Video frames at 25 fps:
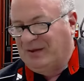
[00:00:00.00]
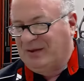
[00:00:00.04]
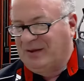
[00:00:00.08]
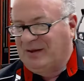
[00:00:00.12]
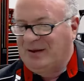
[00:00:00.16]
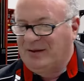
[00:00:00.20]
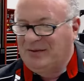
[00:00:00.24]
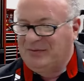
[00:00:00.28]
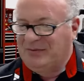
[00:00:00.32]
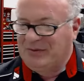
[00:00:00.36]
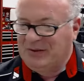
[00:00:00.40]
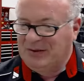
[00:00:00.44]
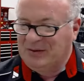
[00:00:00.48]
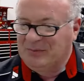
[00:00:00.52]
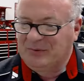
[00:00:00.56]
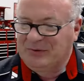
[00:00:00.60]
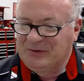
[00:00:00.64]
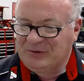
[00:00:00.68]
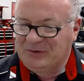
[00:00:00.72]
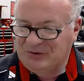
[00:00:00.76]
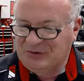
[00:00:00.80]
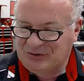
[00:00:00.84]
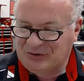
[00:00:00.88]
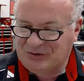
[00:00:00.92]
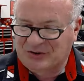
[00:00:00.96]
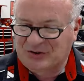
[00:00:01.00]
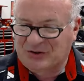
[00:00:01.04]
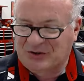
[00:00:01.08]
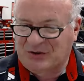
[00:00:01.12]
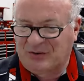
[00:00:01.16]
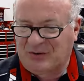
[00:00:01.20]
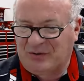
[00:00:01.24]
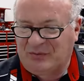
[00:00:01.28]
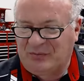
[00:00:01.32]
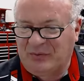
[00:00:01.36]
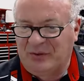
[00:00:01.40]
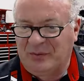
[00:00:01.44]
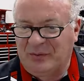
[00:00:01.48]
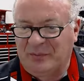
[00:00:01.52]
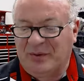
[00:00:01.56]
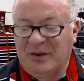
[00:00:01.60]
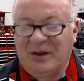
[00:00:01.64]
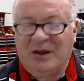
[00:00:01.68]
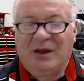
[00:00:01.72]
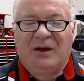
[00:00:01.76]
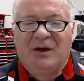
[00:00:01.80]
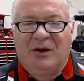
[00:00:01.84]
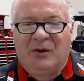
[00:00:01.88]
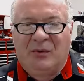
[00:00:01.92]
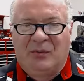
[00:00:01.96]
I think we should start off with
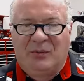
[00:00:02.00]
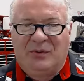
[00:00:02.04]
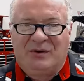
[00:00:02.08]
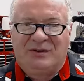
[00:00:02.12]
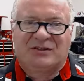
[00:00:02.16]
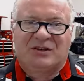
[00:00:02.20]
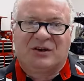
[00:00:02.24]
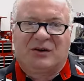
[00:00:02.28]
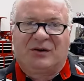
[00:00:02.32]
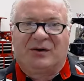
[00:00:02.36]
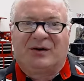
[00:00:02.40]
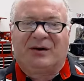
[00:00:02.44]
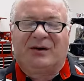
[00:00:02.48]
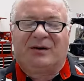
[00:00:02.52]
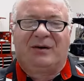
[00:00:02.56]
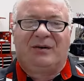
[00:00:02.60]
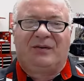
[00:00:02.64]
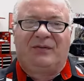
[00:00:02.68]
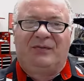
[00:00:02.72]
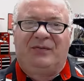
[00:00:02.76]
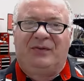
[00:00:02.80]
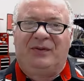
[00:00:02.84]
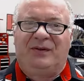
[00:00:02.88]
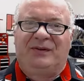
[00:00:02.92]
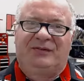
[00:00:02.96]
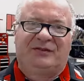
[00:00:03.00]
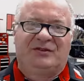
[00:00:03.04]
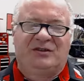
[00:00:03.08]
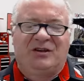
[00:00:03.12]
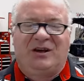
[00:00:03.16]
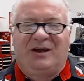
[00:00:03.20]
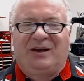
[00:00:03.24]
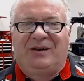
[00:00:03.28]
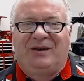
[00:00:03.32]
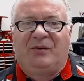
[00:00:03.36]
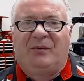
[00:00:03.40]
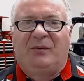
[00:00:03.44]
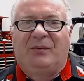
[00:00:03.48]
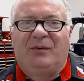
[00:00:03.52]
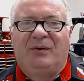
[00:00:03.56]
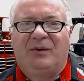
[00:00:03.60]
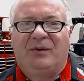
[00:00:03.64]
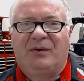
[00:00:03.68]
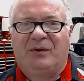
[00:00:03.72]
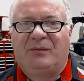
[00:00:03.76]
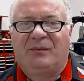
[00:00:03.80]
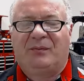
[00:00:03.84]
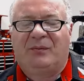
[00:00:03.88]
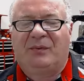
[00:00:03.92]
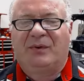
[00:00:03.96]
we started off this channel
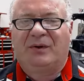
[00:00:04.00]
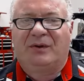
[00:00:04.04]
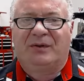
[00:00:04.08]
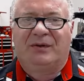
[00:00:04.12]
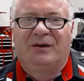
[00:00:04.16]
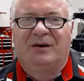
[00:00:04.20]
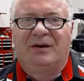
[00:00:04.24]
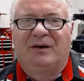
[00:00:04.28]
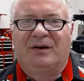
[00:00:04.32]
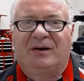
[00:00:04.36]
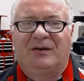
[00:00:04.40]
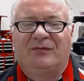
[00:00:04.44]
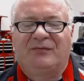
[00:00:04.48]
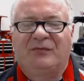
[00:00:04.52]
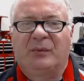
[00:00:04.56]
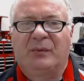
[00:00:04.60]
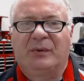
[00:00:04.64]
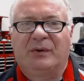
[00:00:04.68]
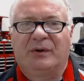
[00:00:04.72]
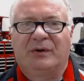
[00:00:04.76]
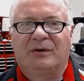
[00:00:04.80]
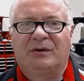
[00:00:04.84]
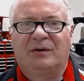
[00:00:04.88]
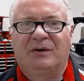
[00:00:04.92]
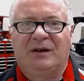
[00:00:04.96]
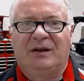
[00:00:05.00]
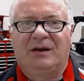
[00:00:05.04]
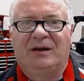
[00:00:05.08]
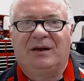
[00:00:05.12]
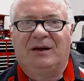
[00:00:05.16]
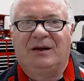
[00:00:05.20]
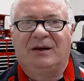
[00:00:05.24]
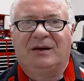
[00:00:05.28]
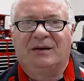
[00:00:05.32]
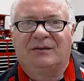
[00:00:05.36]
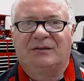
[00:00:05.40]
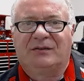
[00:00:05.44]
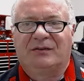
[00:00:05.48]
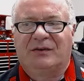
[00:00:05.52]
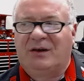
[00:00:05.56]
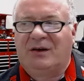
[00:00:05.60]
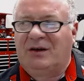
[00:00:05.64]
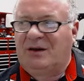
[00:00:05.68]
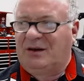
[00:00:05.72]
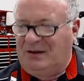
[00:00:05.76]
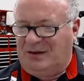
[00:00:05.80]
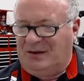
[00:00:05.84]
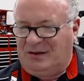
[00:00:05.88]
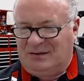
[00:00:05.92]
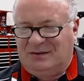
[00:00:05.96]
with a 400EX.
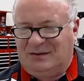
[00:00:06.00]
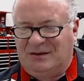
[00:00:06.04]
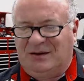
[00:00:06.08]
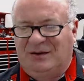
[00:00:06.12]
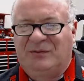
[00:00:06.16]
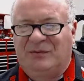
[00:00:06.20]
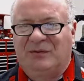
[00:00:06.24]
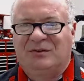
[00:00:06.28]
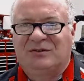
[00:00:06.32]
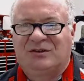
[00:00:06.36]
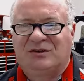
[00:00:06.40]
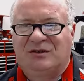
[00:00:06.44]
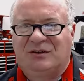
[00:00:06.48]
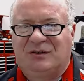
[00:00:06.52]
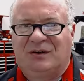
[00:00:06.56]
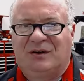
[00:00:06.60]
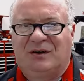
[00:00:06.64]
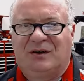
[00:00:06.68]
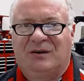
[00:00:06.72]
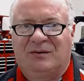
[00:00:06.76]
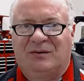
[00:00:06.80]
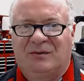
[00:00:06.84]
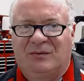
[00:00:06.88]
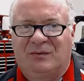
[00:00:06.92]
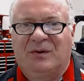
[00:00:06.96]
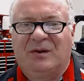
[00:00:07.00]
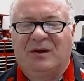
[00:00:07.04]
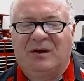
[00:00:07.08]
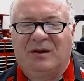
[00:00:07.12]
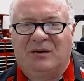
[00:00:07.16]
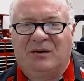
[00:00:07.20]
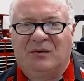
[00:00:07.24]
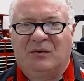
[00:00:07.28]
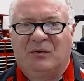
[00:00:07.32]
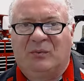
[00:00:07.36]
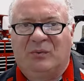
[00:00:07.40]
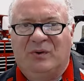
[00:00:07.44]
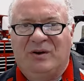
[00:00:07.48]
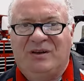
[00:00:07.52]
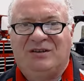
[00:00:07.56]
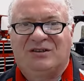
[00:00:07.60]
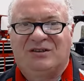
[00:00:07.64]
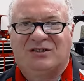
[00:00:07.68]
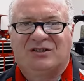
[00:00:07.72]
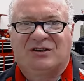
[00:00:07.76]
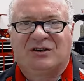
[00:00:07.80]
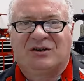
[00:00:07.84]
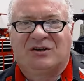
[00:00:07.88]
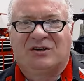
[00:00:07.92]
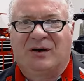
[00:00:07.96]
I think we should
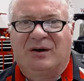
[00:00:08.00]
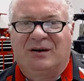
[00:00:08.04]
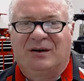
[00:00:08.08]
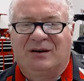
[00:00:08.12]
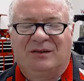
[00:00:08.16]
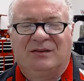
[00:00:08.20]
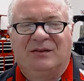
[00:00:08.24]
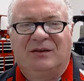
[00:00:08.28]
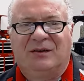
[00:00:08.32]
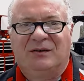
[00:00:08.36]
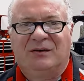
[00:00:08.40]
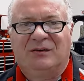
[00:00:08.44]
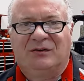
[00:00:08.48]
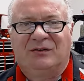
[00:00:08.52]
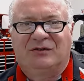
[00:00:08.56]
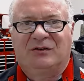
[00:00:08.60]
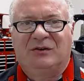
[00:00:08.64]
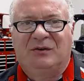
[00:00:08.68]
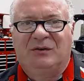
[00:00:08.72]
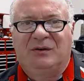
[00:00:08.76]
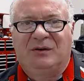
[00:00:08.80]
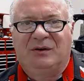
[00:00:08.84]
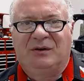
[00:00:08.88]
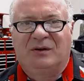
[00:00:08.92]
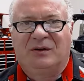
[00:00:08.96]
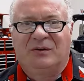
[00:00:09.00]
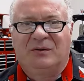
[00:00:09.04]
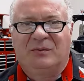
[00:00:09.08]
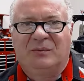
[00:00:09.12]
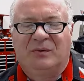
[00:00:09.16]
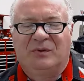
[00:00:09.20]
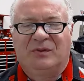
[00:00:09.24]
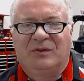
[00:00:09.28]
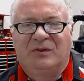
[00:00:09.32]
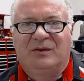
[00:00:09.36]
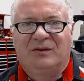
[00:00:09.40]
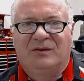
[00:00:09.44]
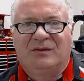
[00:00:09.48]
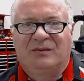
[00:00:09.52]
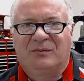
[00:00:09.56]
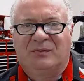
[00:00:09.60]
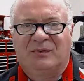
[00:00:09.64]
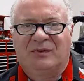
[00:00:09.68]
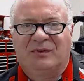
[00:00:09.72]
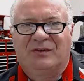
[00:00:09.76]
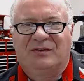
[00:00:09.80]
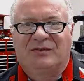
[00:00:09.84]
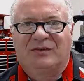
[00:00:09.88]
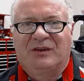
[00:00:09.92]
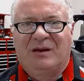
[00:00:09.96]
restart it in the new studio with
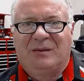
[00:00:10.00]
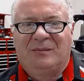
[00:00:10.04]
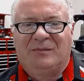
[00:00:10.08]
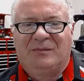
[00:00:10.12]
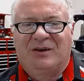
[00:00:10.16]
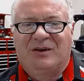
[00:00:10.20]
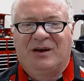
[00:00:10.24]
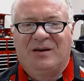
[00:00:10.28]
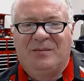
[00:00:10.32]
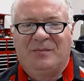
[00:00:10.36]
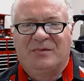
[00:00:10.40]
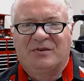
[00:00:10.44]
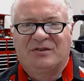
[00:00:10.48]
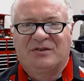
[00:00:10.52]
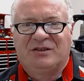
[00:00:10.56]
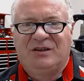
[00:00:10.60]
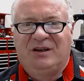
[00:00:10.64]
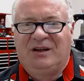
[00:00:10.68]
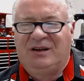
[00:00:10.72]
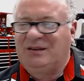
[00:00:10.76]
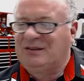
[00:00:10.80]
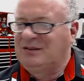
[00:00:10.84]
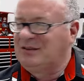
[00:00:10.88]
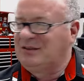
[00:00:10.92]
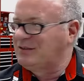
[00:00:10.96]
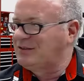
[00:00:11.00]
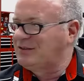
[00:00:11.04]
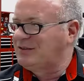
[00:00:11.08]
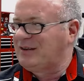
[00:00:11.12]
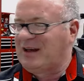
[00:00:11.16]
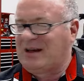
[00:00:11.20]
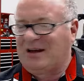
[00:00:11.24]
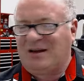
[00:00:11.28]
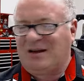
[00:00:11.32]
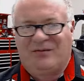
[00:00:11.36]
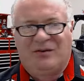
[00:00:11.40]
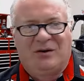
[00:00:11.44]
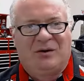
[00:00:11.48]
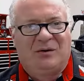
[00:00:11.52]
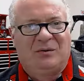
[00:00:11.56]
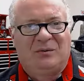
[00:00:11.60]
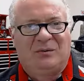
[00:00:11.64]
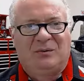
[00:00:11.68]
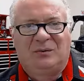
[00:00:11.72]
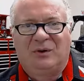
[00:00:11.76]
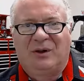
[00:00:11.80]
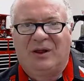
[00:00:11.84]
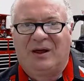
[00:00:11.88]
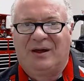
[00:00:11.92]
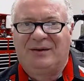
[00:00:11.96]
the same type machine, just dive a
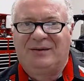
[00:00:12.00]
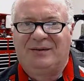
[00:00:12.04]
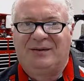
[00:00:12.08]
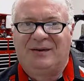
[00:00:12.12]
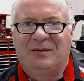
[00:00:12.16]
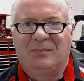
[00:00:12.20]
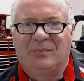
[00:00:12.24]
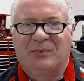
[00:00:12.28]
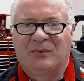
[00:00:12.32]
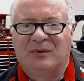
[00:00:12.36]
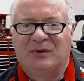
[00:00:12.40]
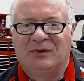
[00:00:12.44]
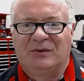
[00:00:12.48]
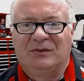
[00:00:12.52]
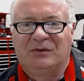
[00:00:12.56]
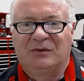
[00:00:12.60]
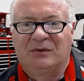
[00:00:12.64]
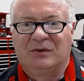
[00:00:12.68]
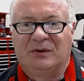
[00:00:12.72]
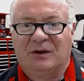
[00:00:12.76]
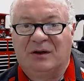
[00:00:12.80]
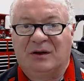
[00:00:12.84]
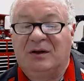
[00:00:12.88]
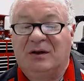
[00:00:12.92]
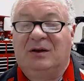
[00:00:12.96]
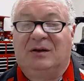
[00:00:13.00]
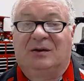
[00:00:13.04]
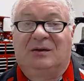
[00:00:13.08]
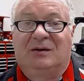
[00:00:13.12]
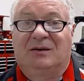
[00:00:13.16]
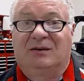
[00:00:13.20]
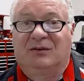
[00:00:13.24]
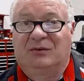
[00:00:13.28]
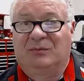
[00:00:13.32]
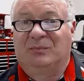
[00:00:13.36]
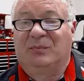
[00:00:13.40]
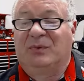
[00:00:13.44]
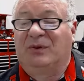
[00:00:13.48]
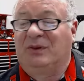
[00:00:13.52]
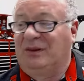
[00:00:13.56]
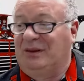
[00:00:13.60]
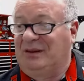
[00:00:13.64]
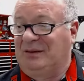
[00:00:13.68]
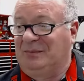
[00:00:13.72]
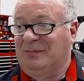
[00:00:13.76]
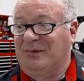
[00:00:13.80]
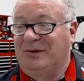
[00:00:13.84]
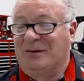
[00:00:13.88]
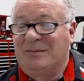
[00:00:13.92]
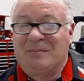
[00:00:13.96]
whole lot deeper into it. Because
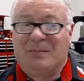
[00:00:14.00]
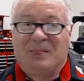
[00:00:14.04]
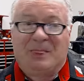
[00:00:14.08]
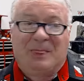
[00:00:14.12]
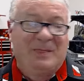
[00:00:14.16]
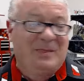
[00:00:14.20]
believe me,